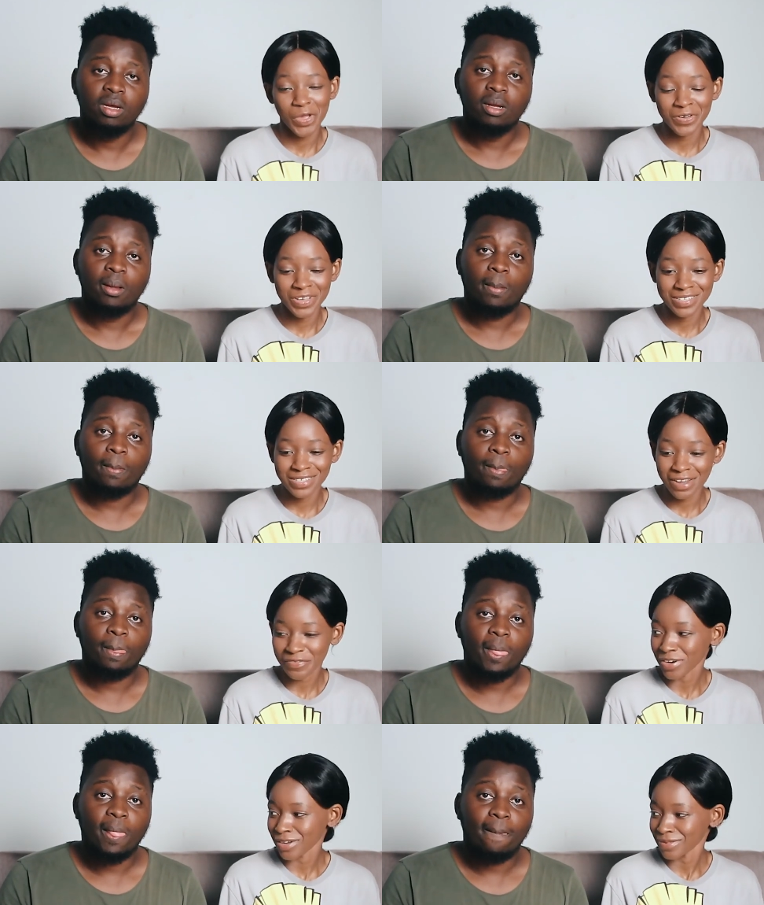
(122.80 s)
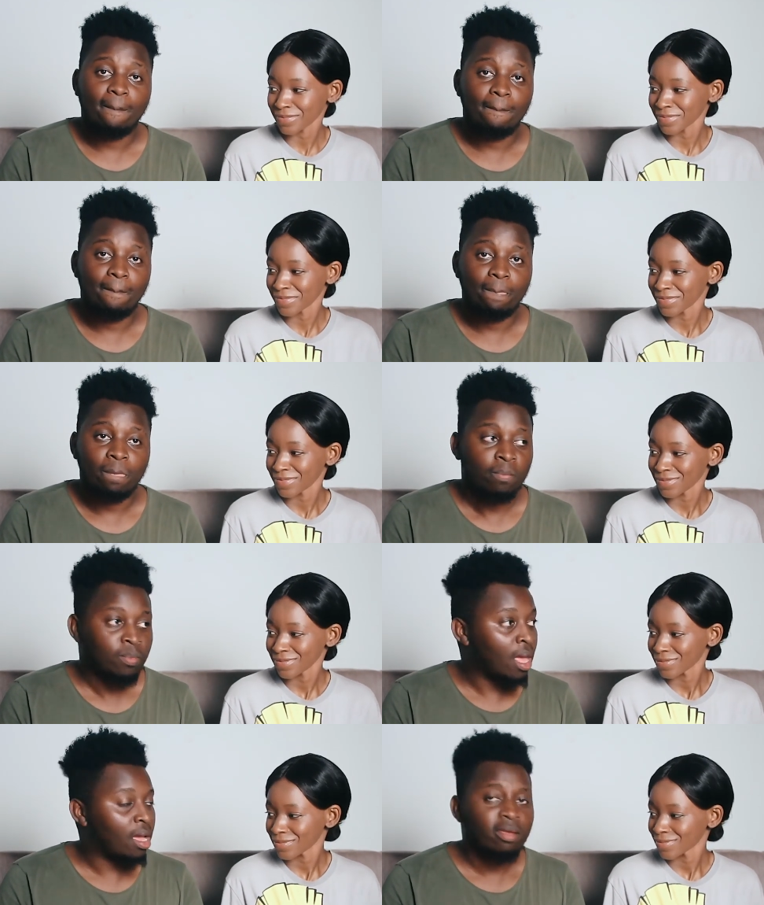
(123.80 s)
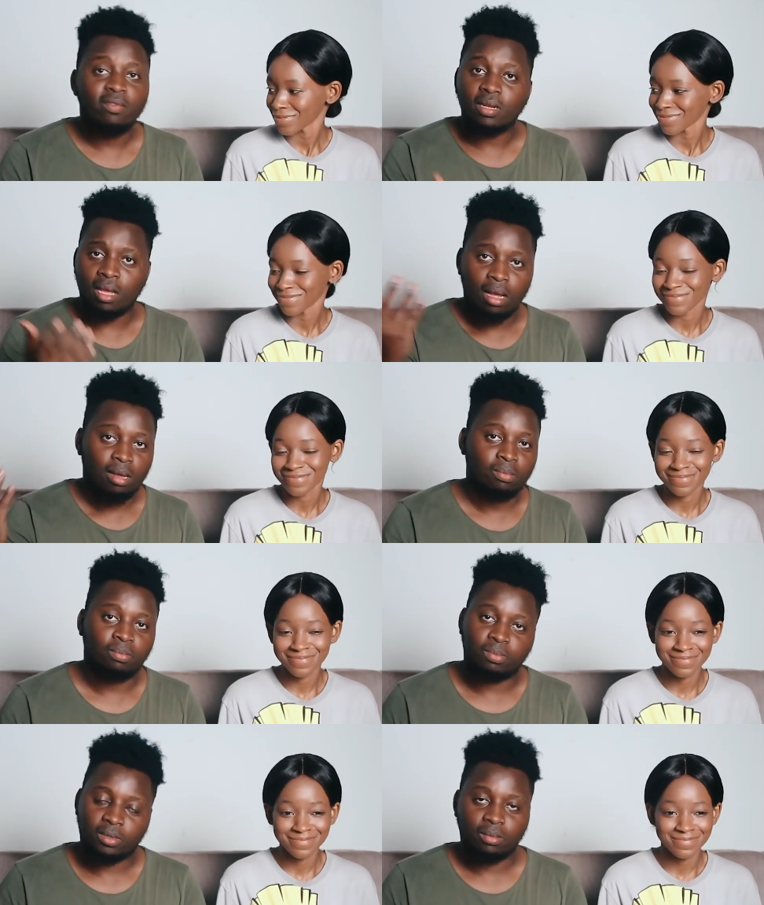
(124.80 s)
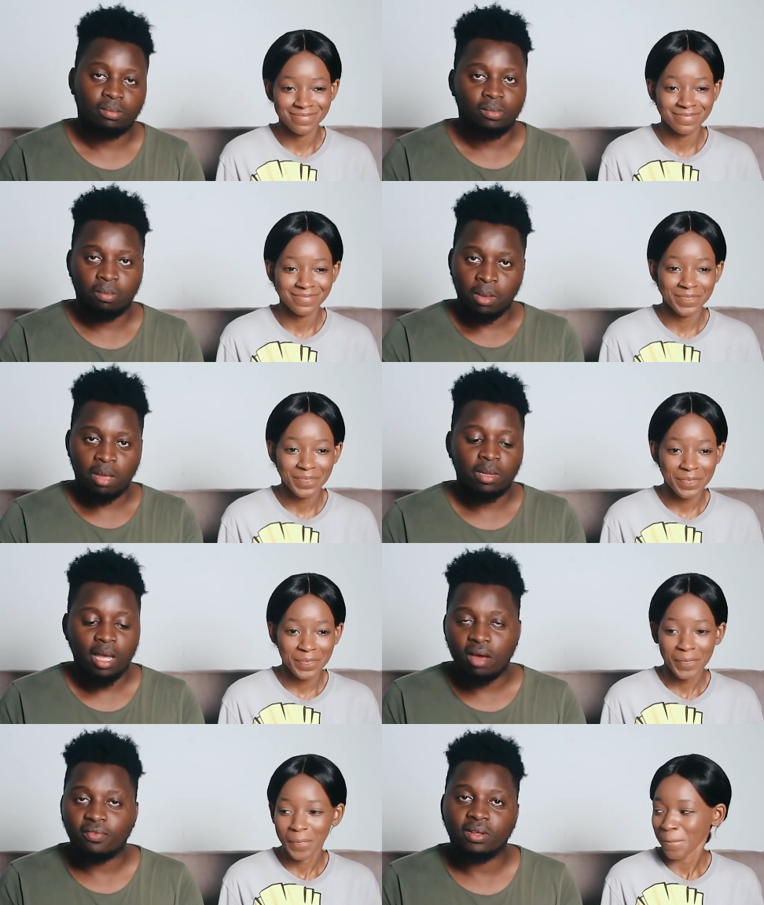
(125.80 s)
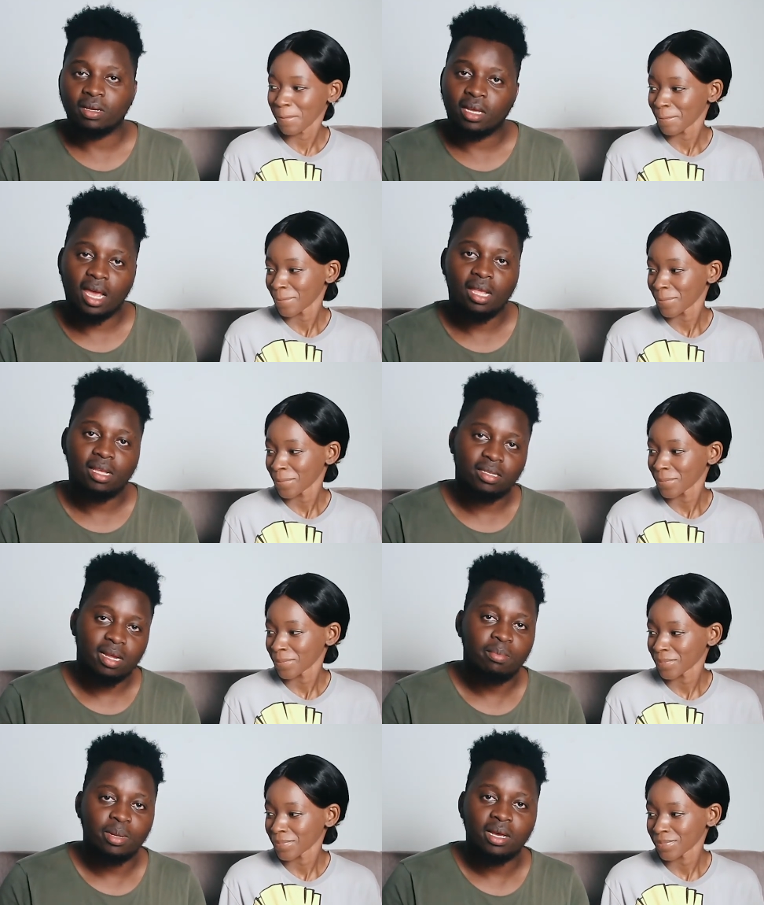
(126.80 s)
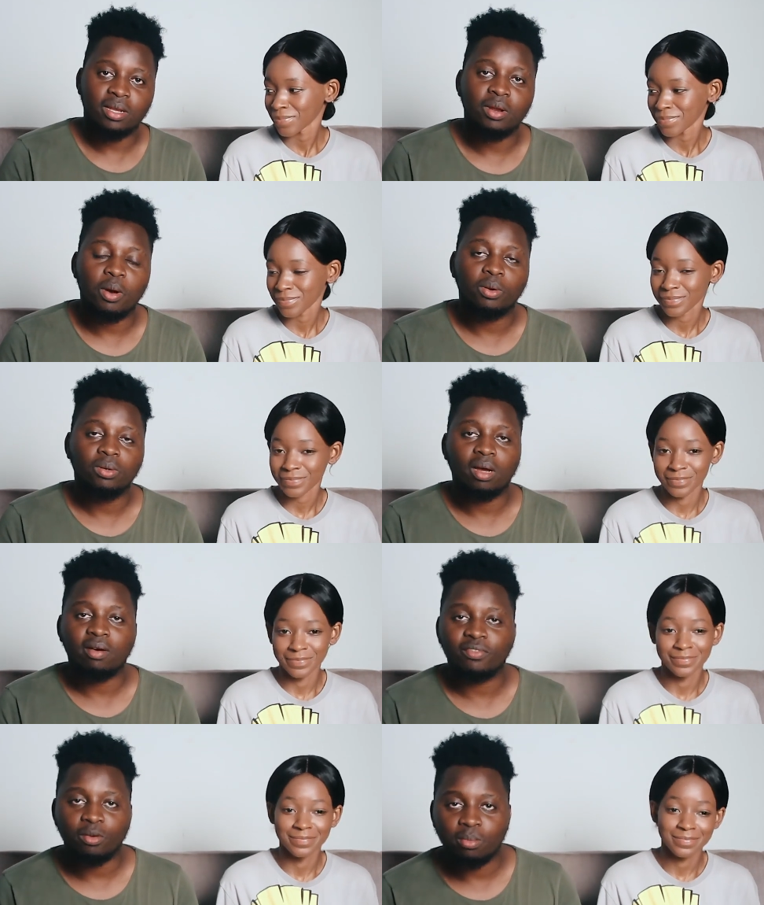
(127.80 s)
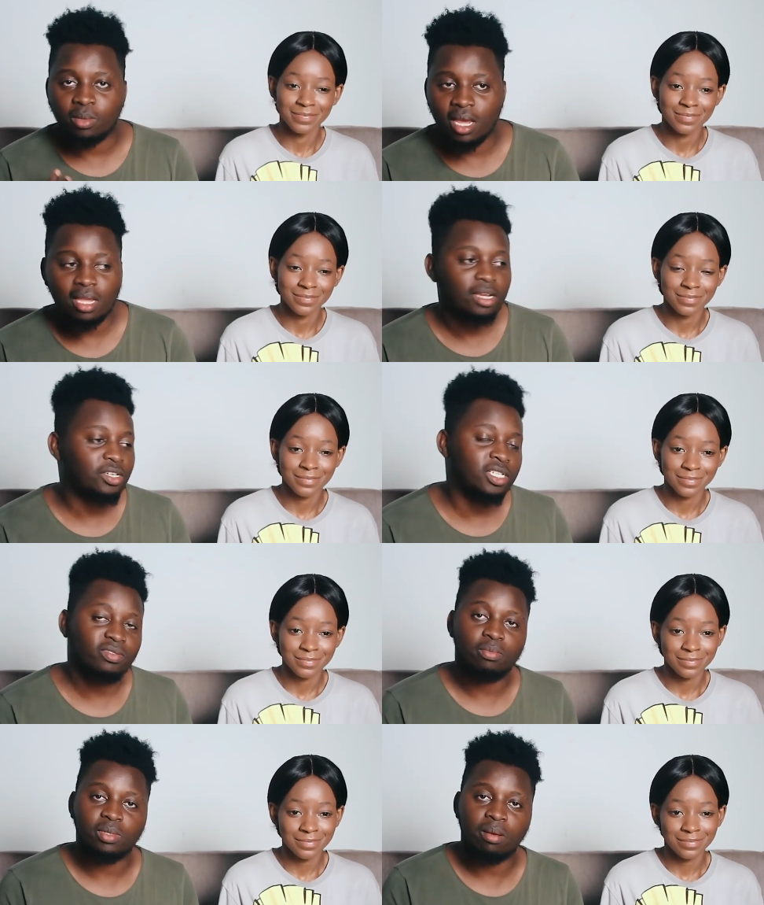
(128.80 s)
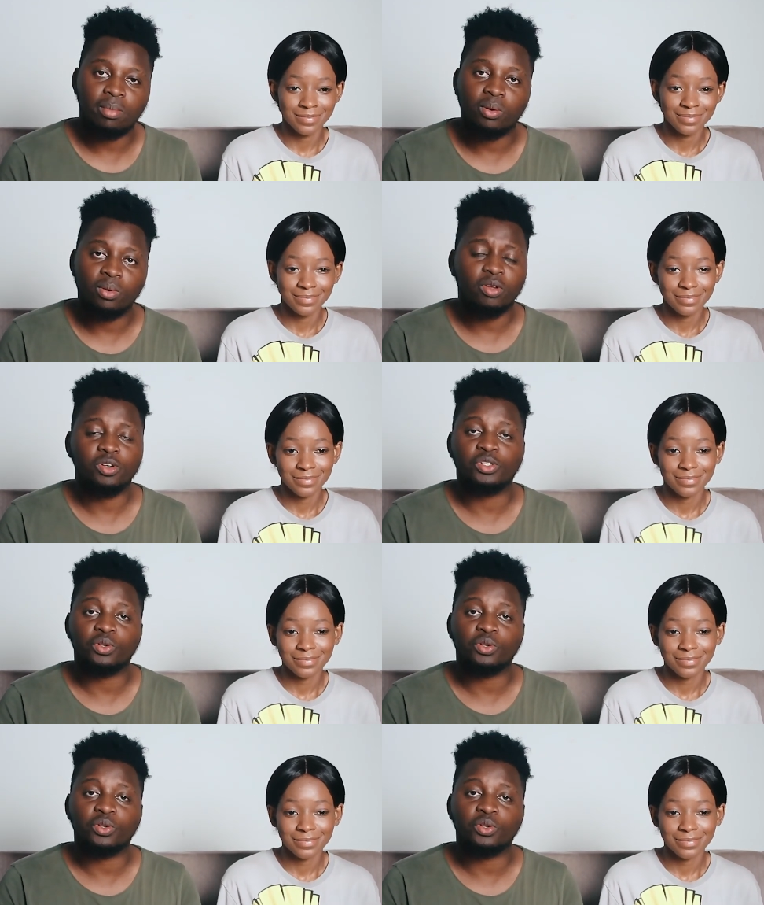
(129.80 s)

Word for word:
Speaker 1: Or even to Africa.
Speaker 2: Yeah, even, yeah. Maybe Africa, Kenya, Zambia, you know. I'm from Kenya, she's from Zambia. We're going to